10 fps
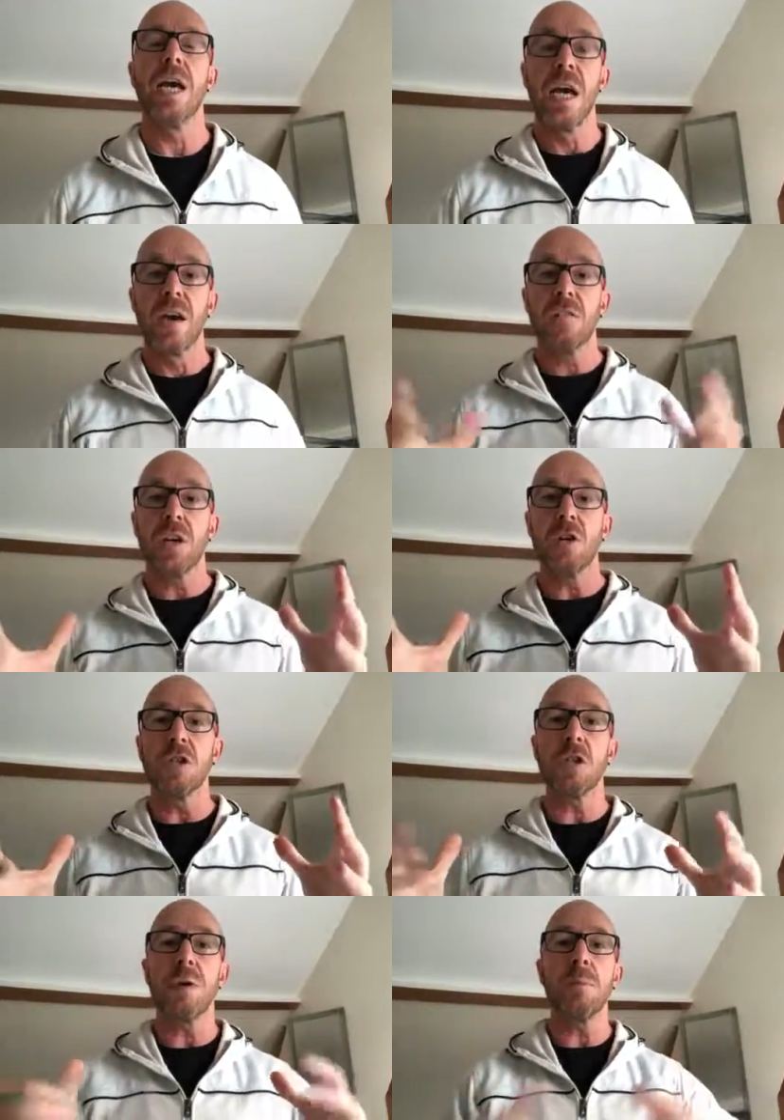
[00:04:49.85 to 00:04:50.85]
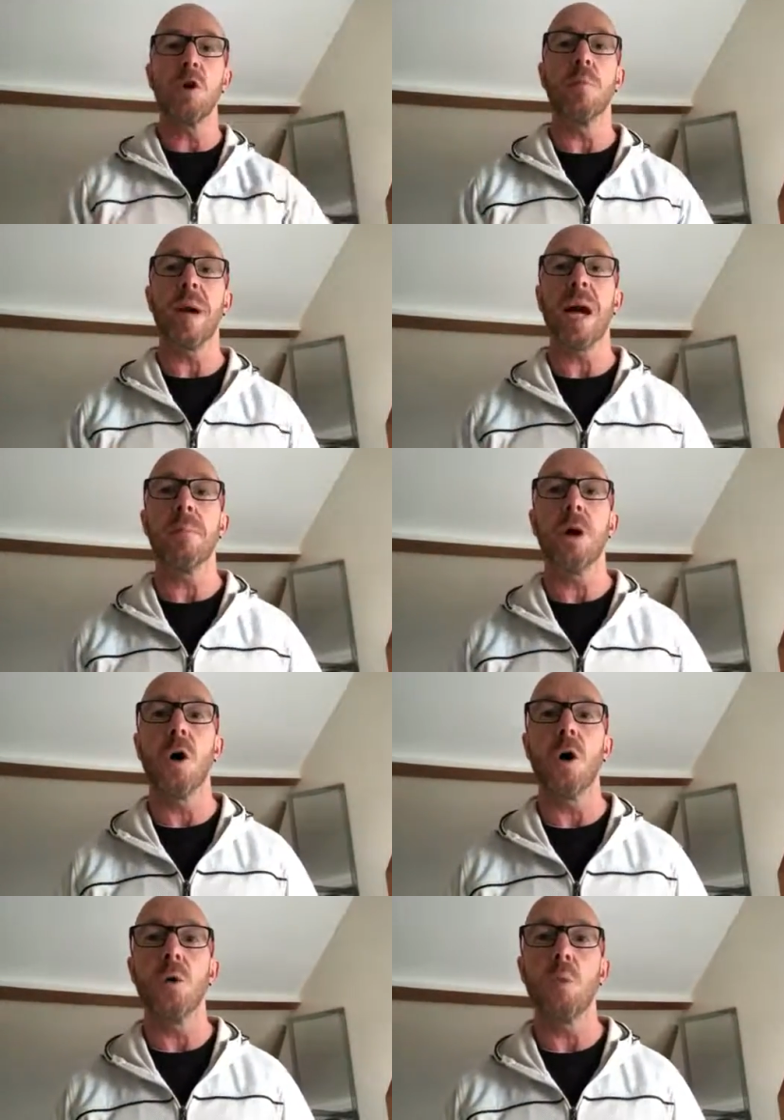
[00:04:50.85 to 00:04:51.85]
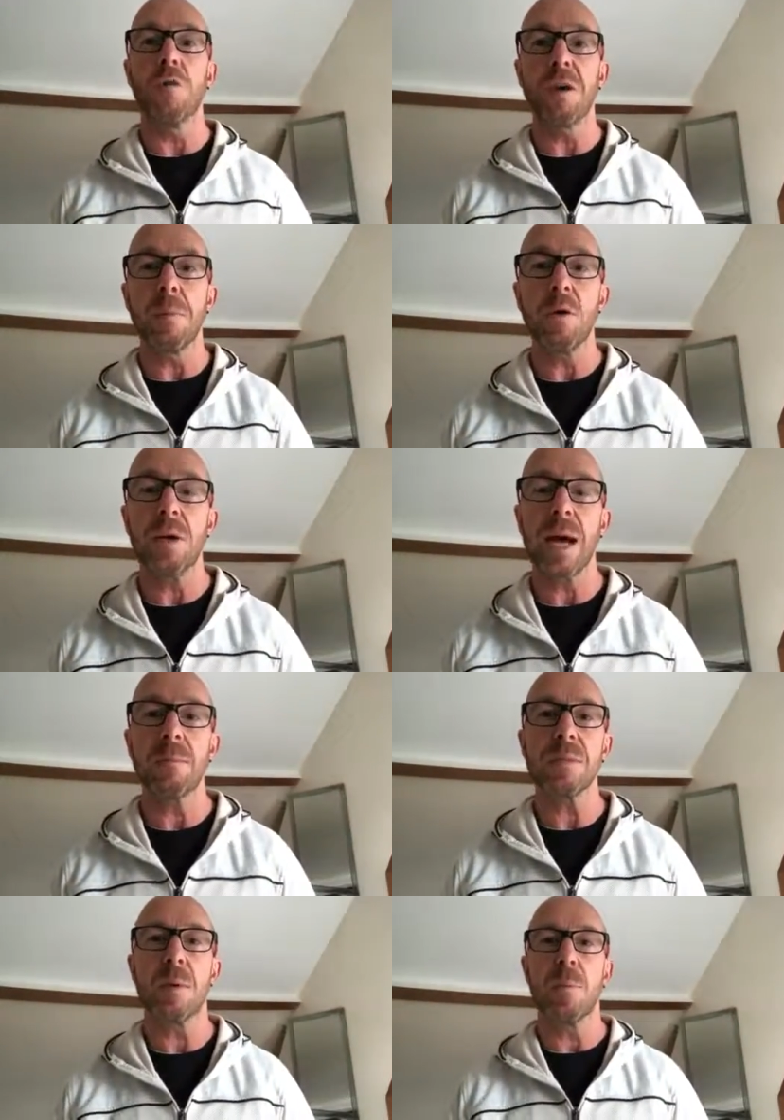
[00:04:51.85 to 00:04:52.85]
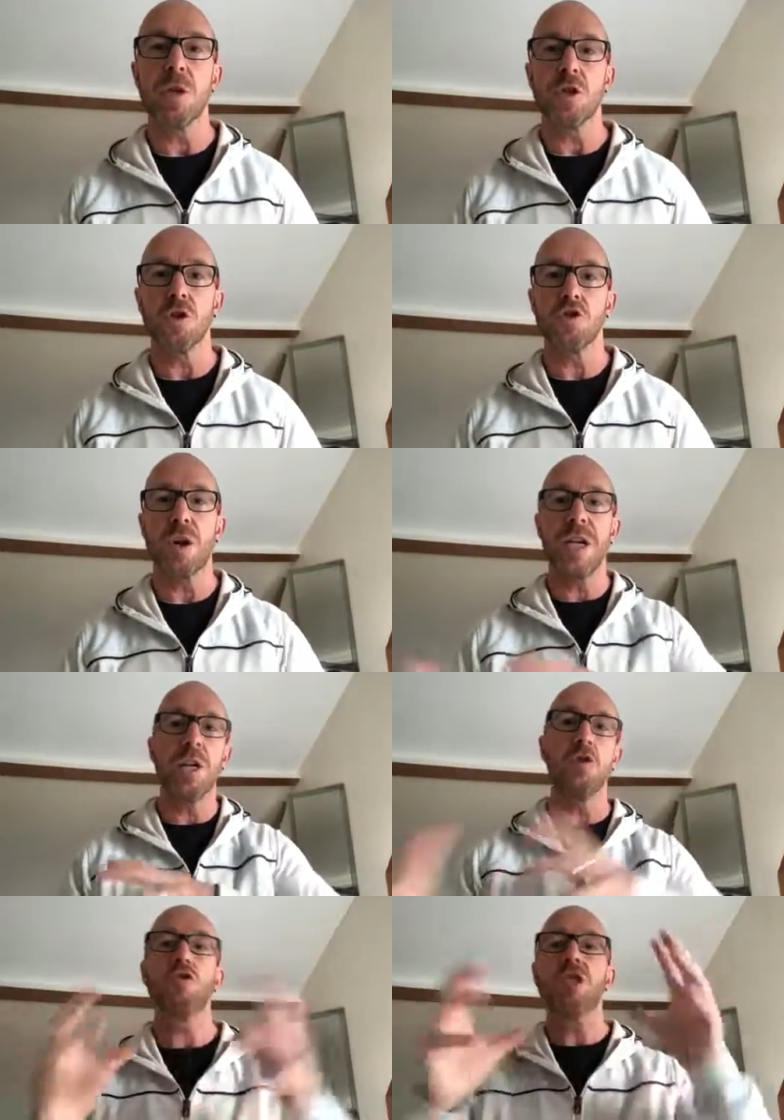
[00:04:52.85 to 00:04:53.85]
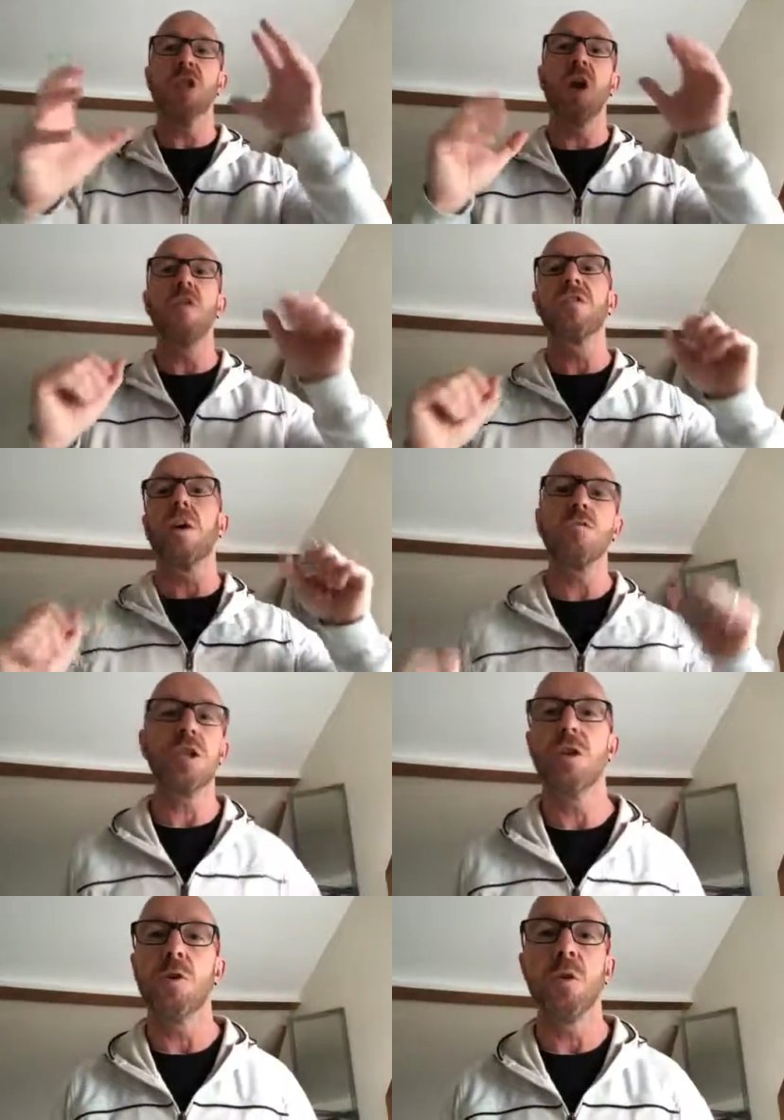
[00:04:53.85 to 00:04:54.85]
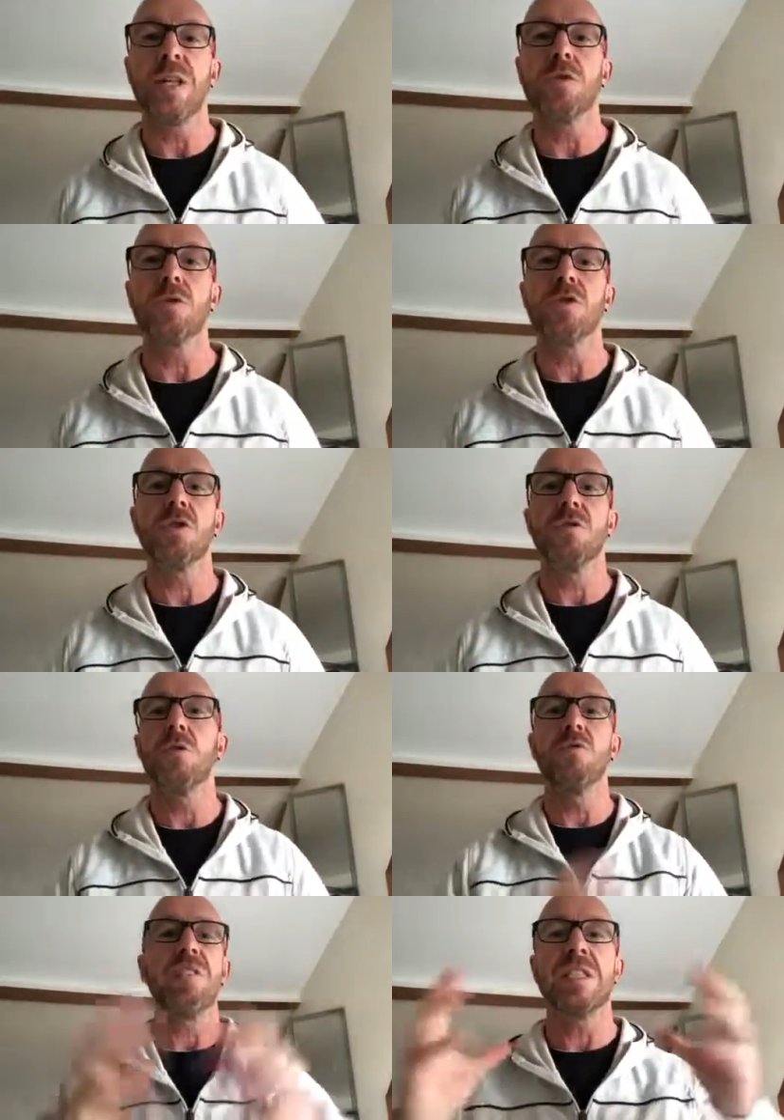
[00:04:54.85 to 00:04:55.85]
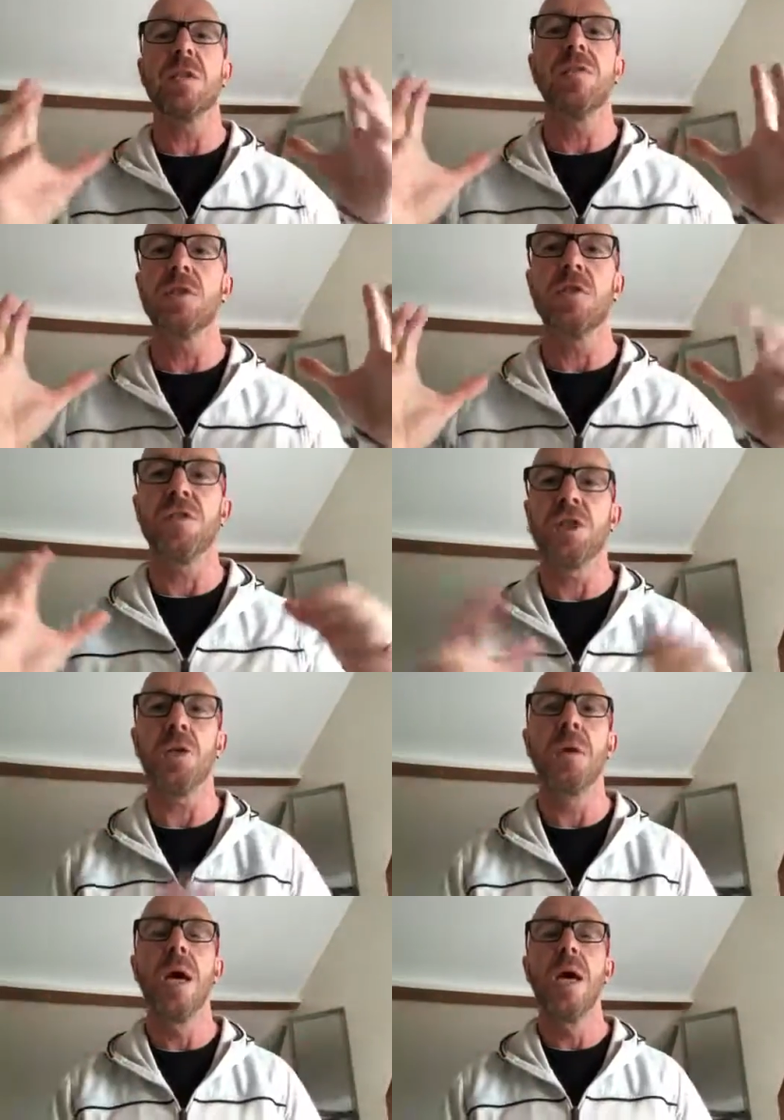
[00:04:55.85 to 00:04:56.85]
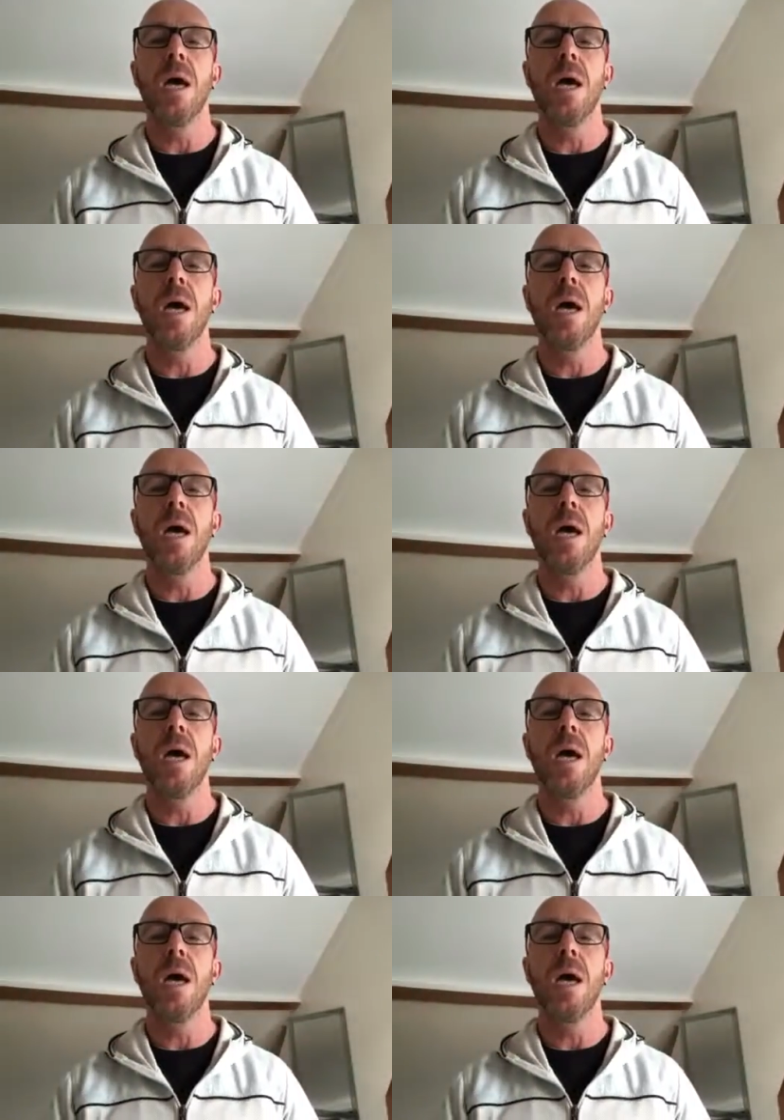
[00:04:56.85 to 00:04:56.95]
If you'd like to know any more about my warrior boot camps, my personal training, nutrition, life coaching and all that sort of stuff, all the rest of the other stuff I do,